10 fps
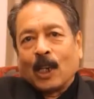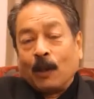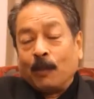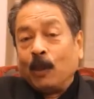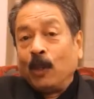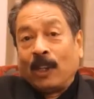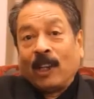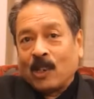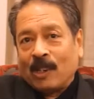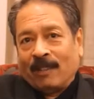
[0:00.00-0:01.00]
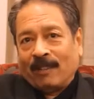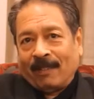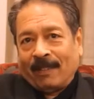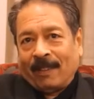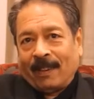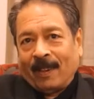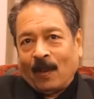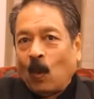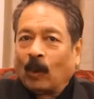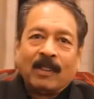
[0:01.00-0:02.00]
Communication.
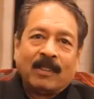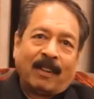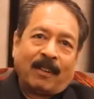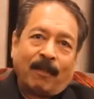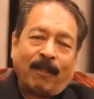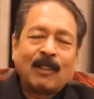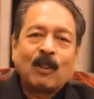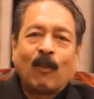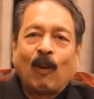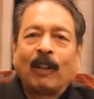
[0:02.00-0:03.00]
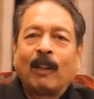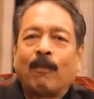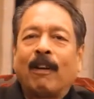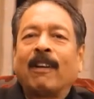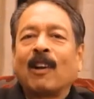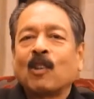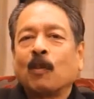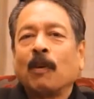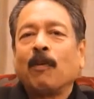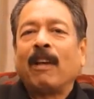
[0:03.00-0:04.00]
What is it? First of all, the funda
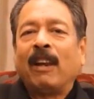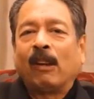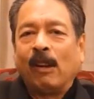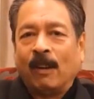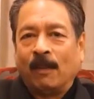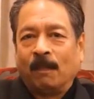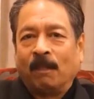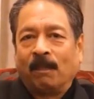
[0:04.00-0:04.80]
should be very clear.